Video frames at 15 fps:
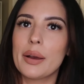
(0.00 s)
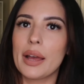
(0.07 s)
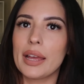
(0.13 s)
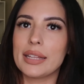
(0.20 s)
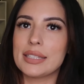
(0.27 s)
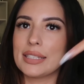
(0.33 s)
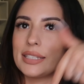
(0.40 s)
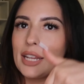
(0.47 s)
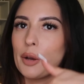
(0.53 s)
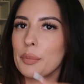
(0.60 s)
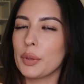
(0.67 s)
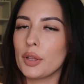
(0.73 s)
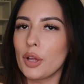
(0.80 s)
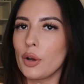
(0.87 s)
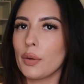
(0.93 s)
it's down
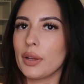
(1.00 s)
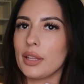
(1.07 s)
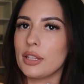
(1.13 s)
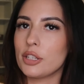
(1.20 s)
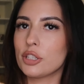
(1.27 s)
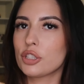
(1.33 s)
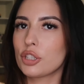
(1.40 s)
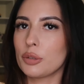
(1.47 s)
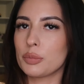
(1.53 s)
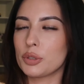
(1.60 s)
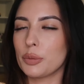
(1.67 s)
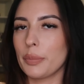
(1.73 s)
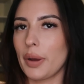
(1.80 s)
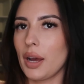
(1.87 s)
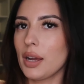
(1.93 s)
below in the
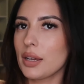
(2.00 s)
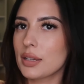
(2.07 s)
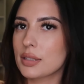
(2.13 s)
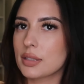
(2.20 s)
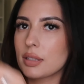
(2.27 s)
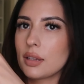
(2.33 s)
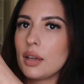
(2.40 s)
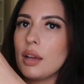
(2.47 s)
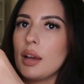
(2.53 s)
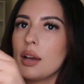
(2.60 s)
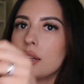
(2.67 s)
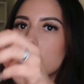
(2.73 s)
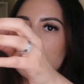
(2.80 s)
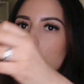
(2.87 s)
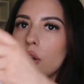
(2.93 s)
description box.
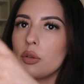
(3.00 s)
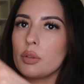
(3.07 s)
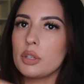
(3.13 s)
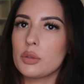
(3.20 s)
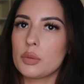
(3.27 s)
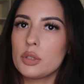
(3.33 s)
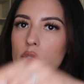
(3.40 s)
So these were